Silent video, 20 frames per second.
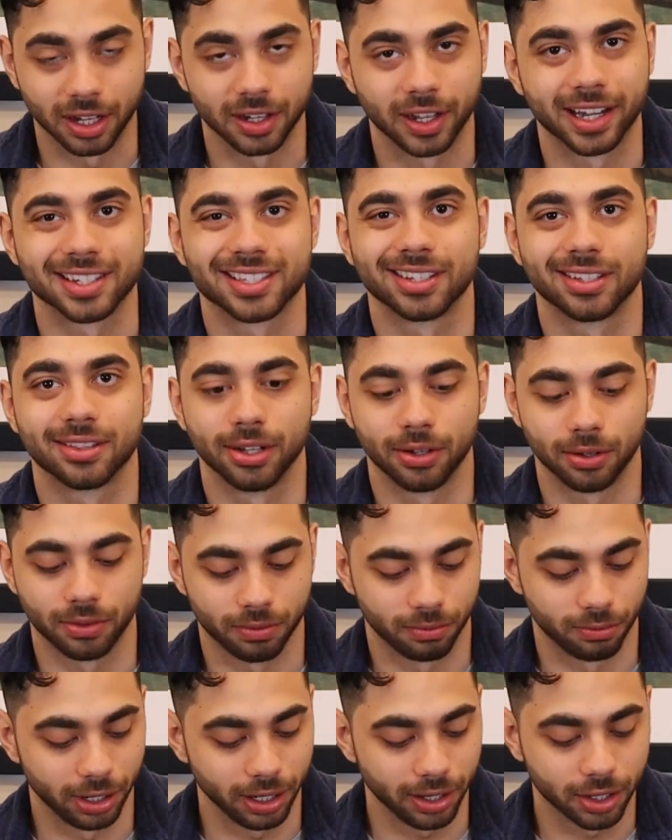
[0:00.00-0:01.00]
Like I said though,
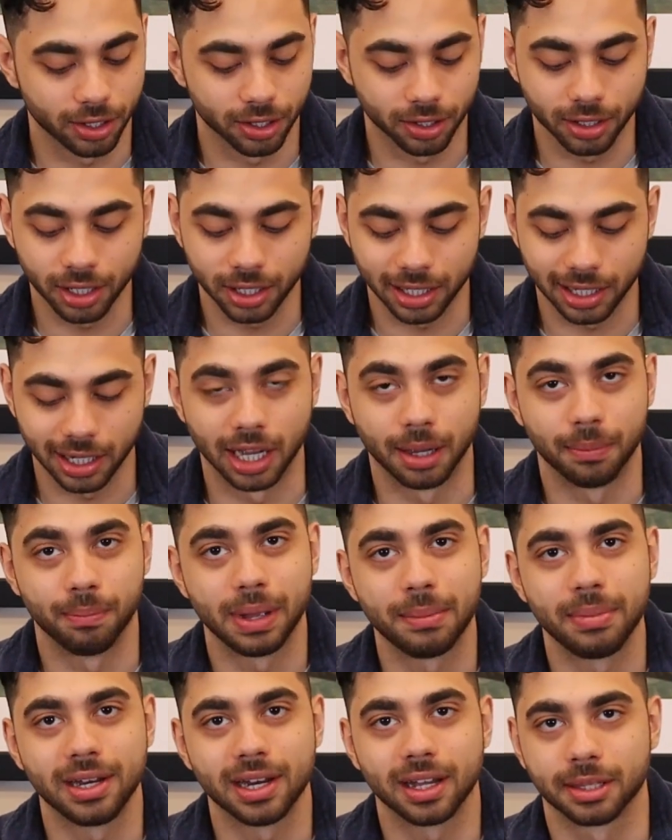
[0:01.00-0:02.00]
really good,
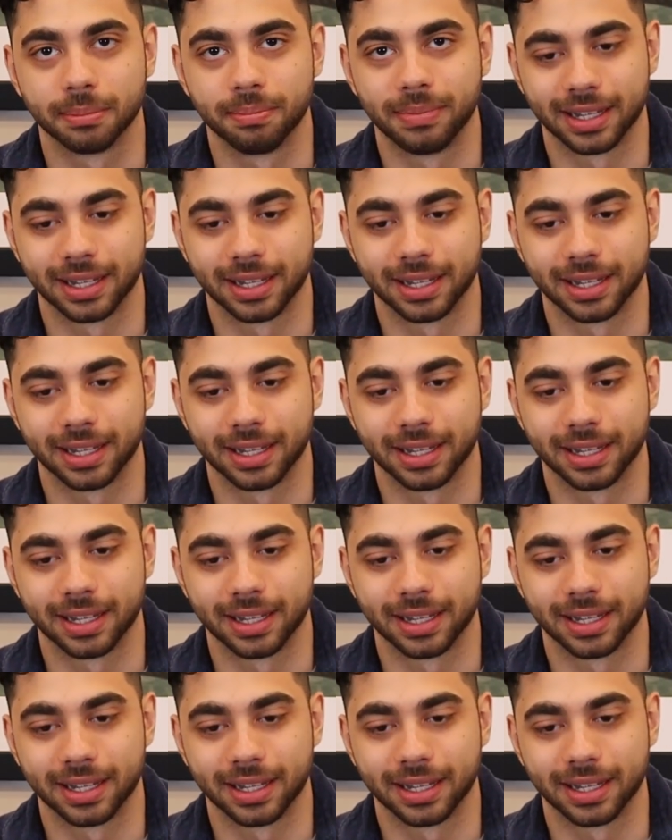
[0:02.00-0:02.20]
maybe not the